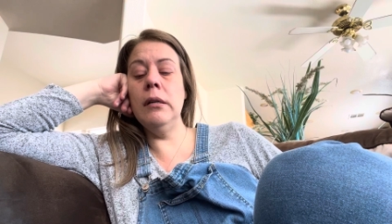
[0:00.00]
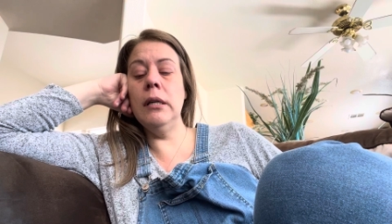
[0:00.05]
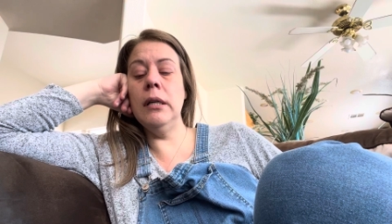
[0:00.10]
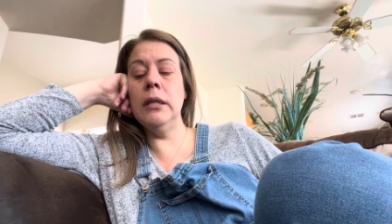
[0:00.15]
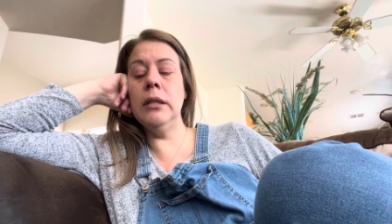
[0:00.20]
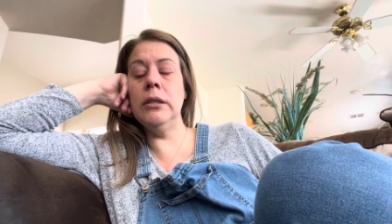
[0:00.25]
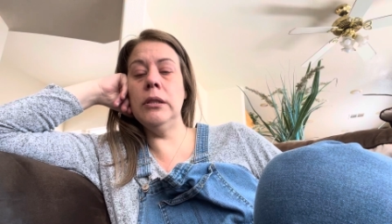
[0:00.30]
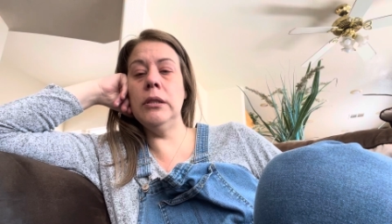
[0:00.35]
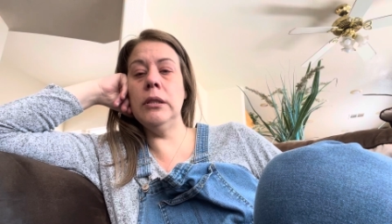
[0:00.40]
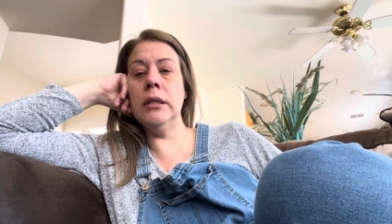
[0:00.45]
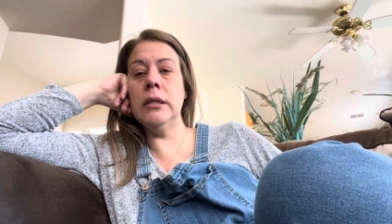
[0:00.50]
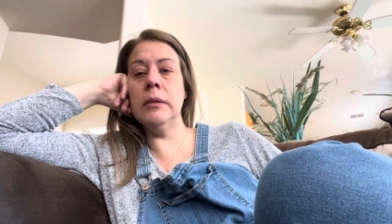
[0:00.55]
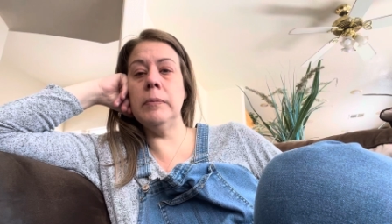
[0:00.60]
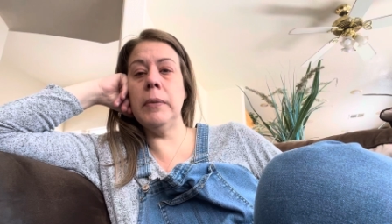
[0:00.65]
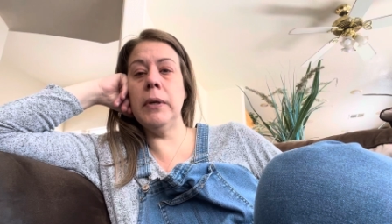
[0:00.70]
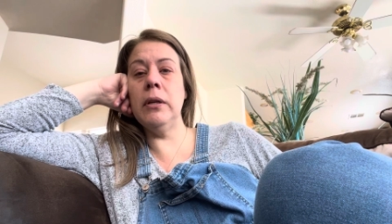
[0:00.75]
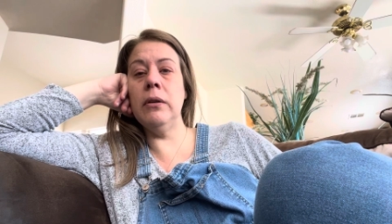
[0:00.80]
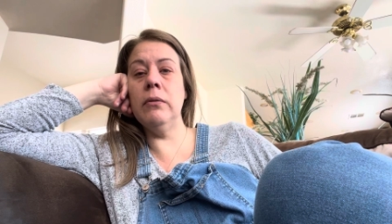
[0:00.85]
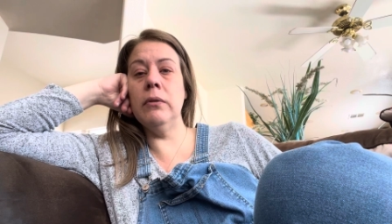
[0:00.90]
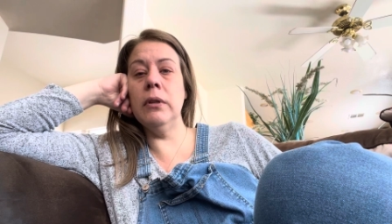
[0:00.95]
it's just
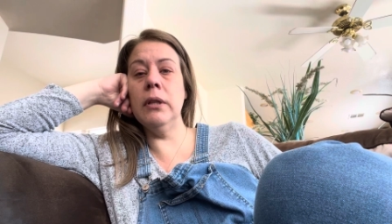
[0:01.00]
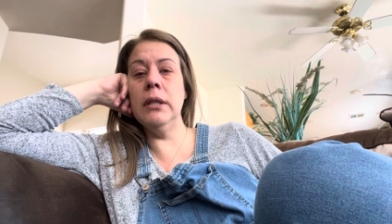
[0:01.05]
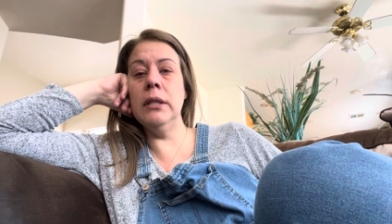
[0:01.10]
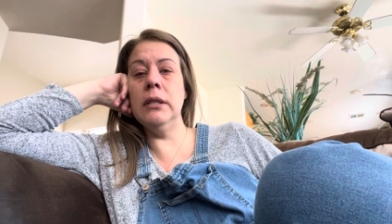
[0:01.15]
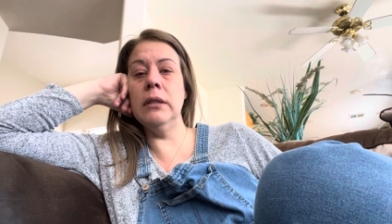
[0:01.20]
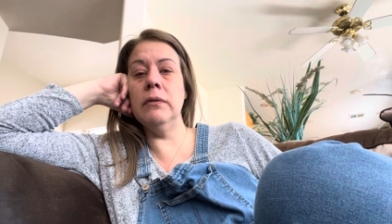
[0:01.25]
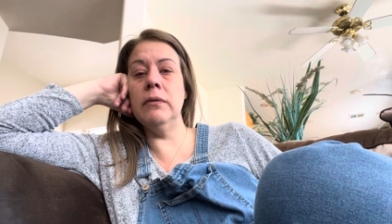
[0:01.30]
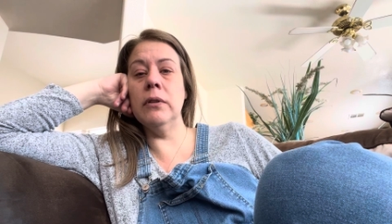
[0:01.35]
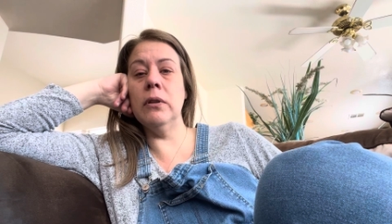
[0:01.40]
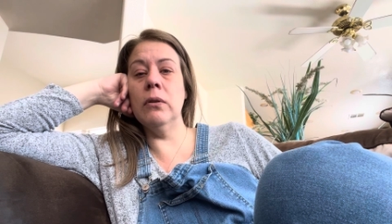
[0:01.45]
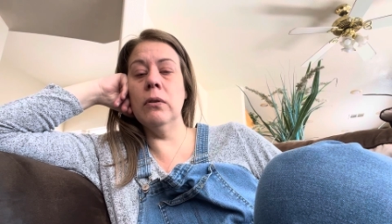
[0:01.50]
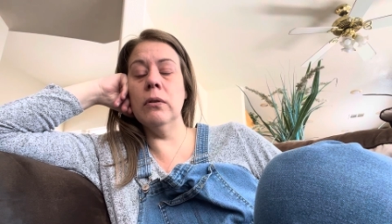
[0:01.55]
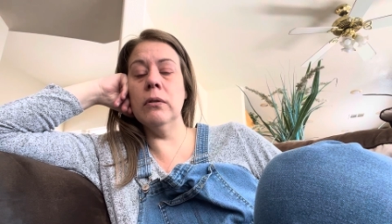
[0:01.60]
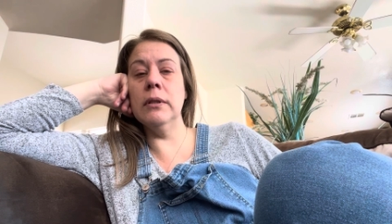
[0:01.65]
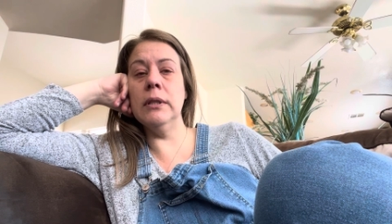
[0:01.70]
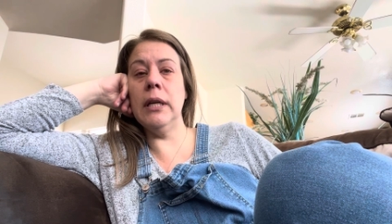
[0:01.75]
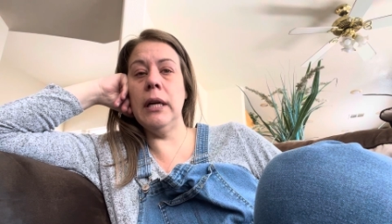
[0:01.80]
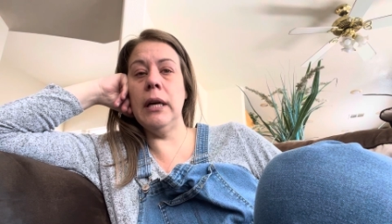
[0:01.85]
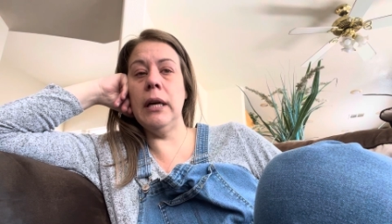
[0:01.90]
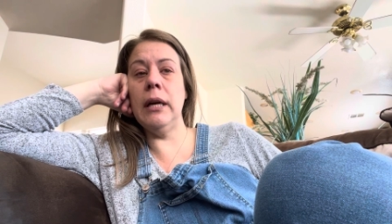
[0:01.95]
been a really difficult
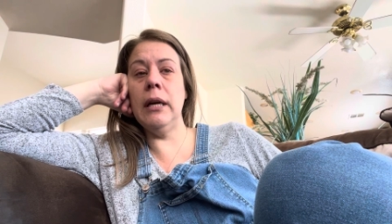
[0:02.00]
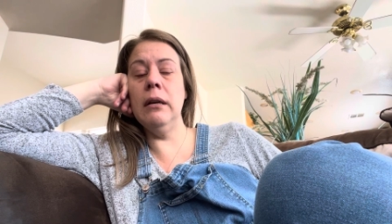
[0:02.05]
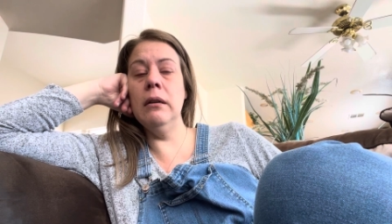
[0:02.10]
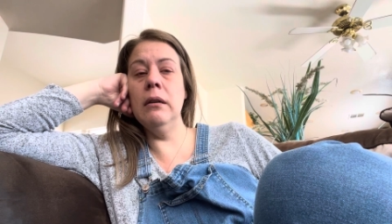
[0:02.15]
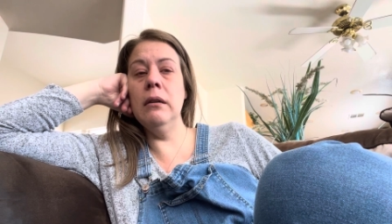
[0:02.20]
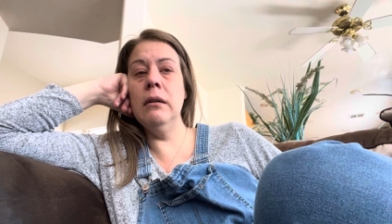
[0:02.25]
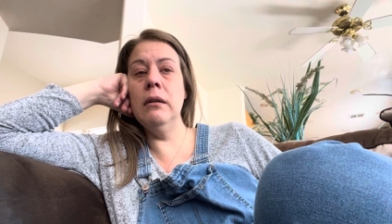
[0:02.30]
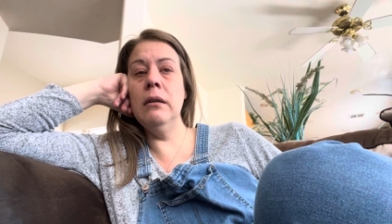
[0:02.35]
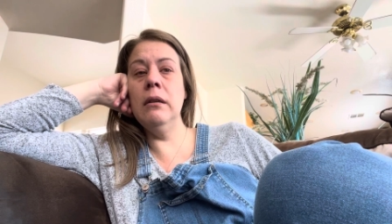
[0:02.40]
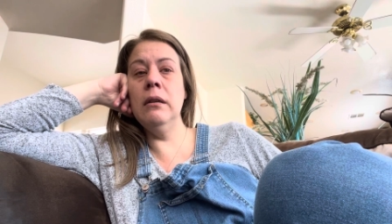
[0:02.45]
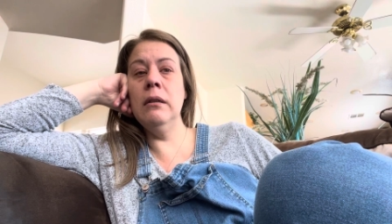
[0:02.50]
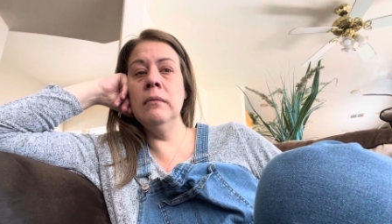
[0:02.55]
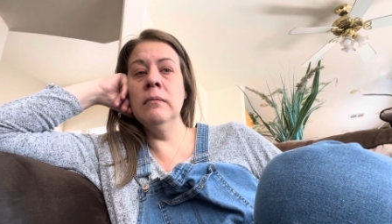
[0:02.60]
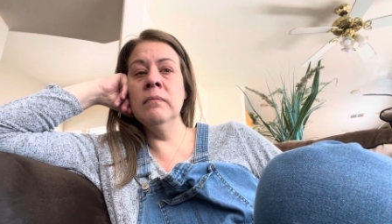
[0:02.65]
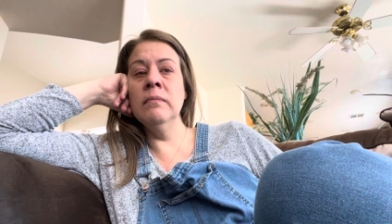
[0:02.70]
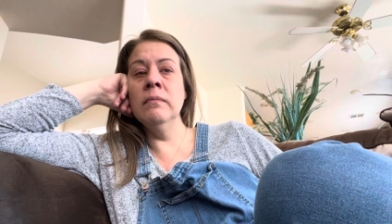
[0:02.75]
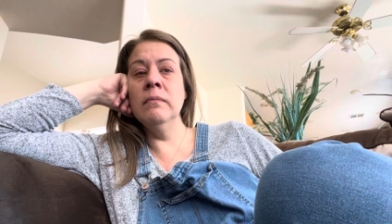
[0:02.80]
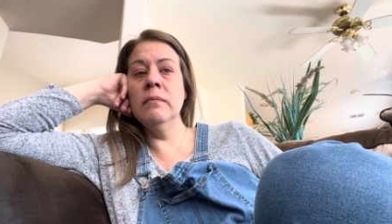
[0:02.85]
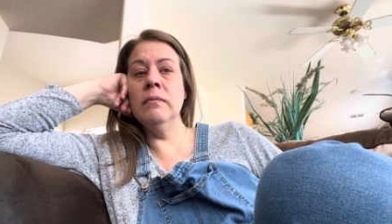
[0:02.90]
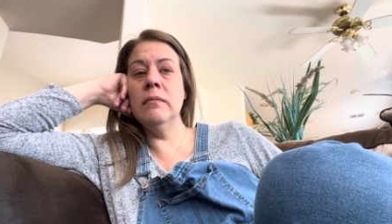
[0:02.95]
day
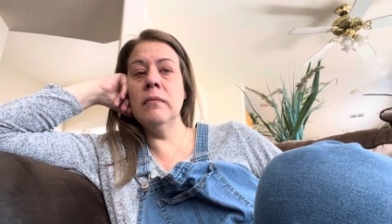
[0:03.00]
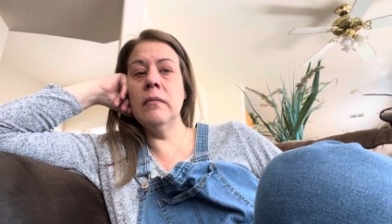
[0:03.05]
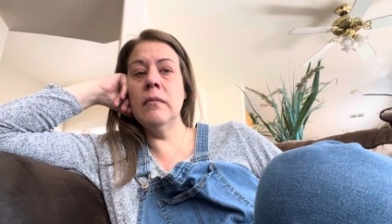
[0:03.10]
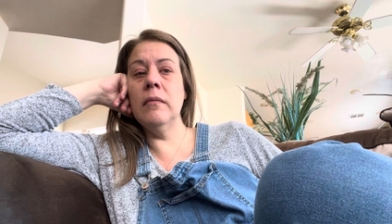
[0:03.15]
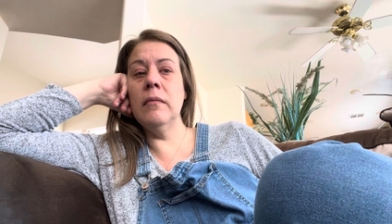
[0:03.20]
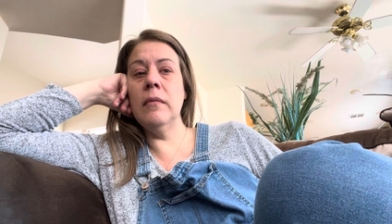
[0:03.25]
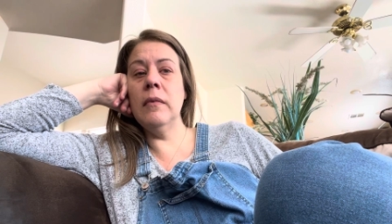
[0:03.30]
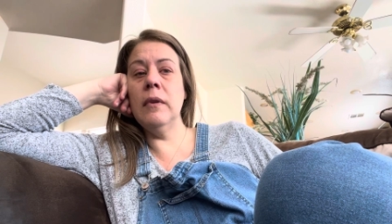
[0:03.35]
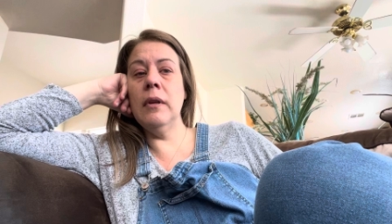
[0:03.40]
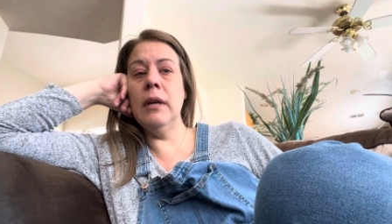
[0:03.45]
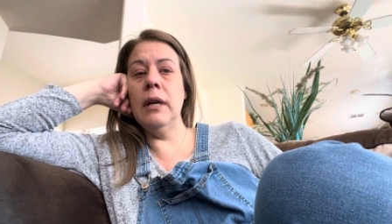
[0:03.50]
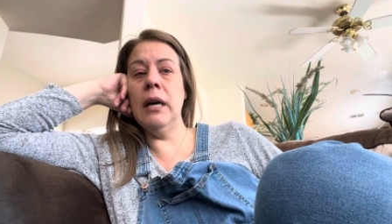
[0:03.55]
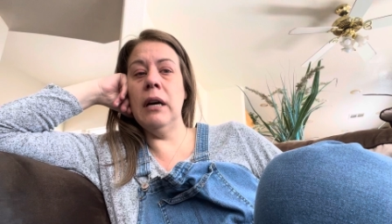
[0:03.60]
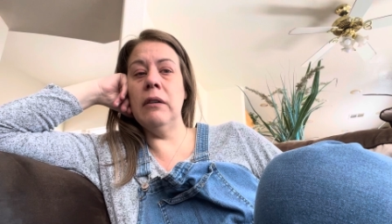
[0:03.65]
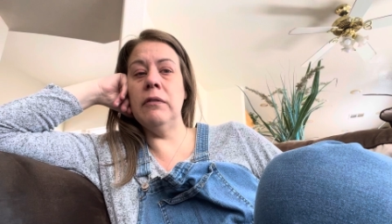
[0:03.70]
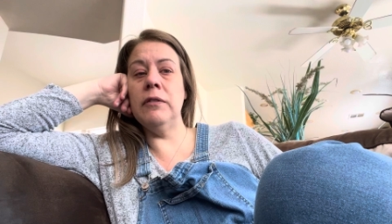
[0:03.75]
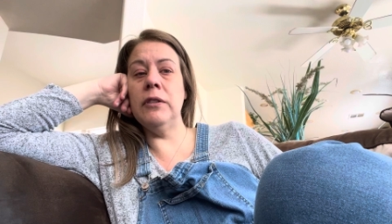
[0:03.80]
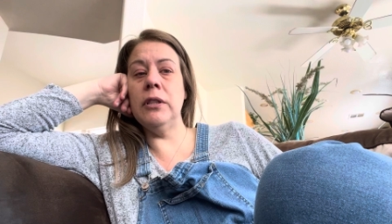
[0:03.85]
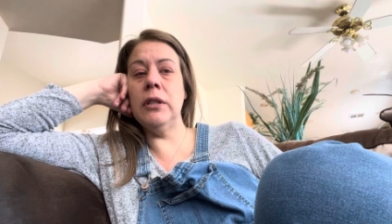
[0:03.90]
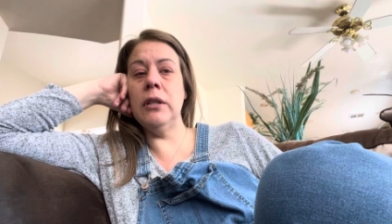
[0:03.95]

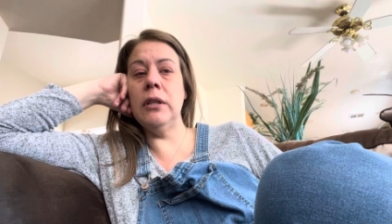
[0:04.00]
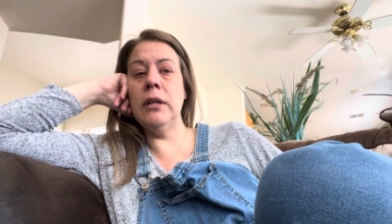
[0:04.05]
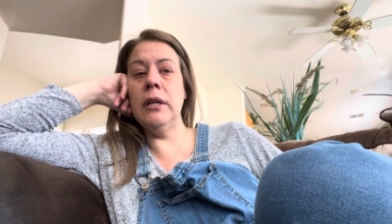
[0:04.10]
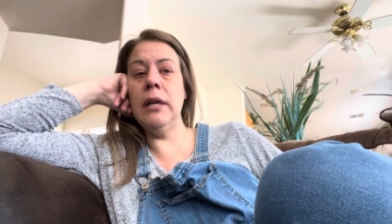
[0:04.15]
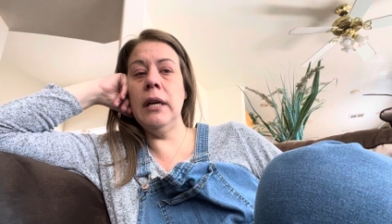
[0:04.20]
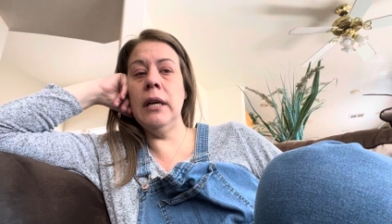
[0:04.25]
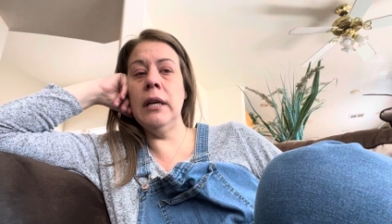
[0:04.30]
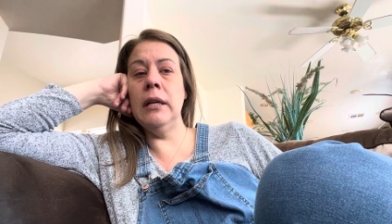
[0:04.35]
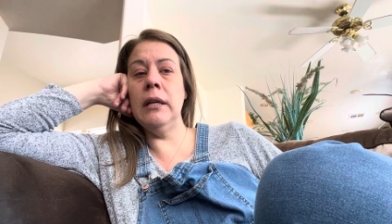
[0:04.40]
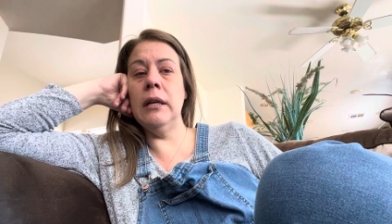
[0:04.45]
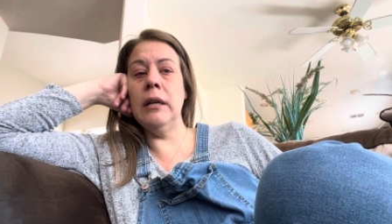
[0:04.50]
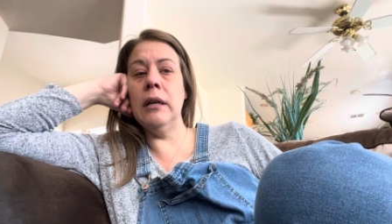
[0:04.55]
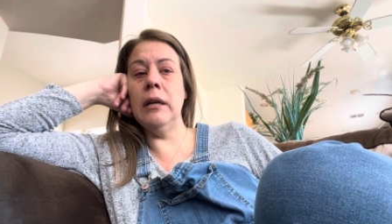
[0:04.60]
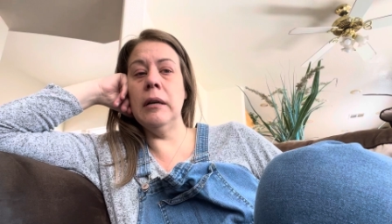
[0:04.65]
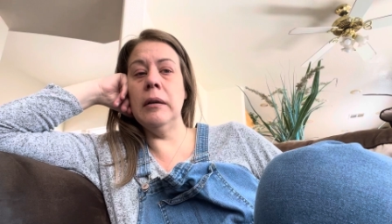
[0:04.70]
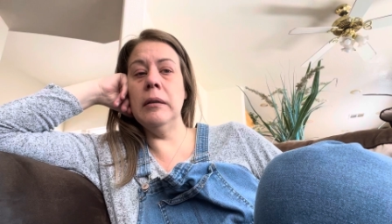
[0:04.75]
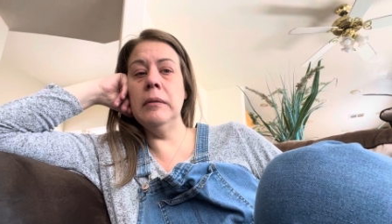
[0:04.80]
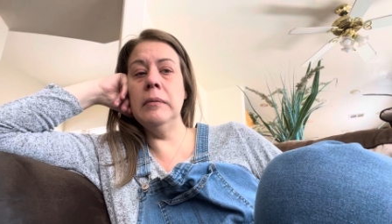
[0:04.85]
after, and uh